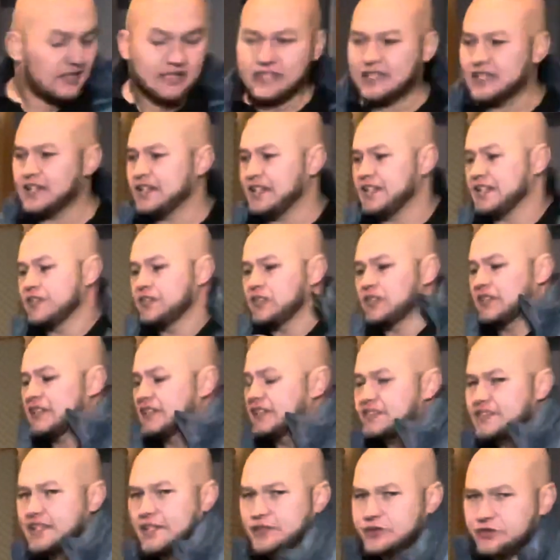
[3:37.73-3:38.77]
And yeah,
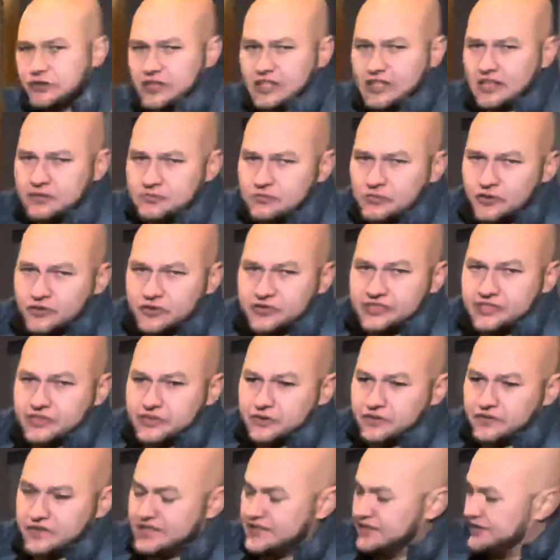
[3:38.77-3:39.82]
let's get to the unboxing
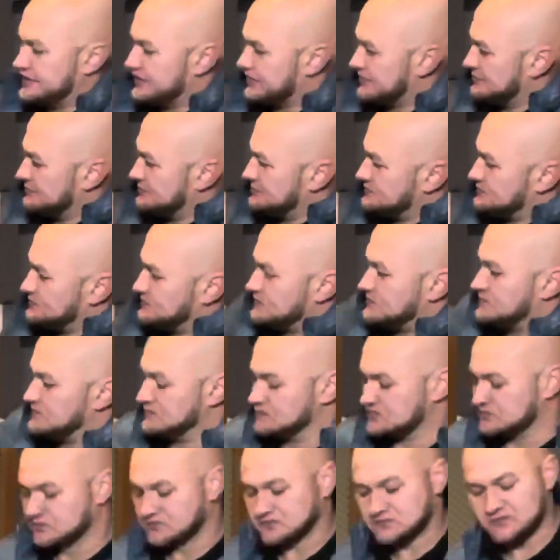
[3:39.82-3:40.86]
of these.
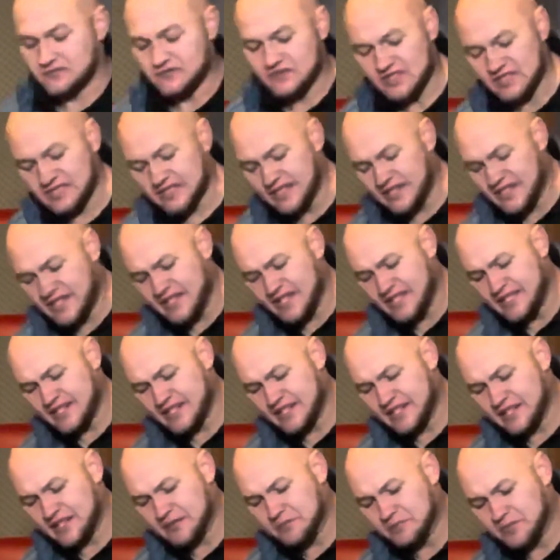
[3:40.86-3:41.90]
And
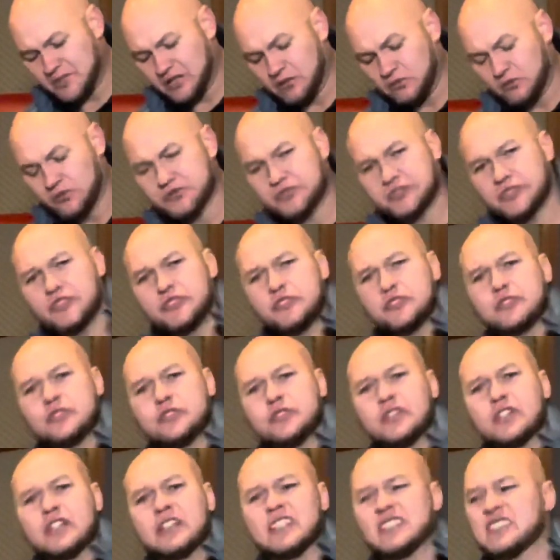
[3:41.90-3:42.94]
I'll also do
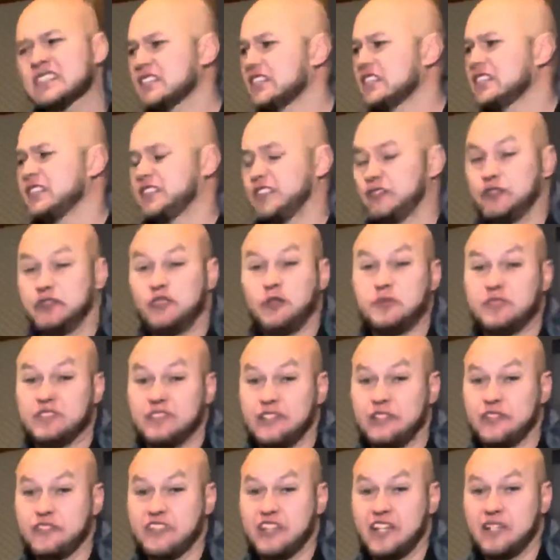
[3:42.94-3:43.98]
the rooms in a
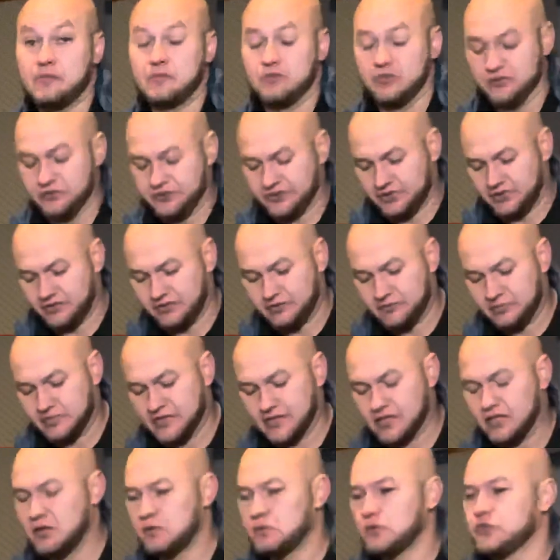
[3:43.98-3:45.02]
shambles, but
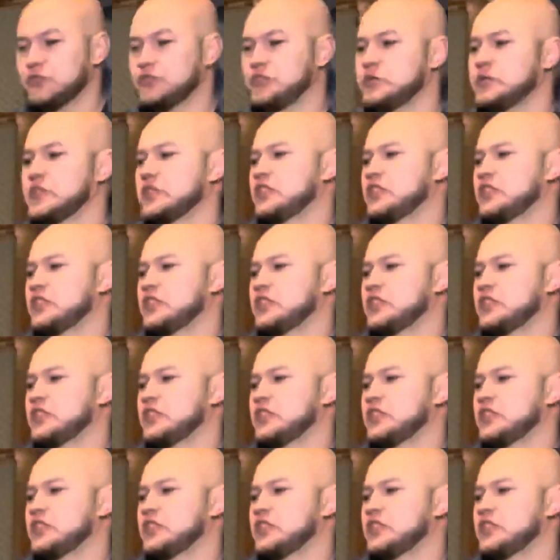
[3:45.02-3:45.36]
I will do a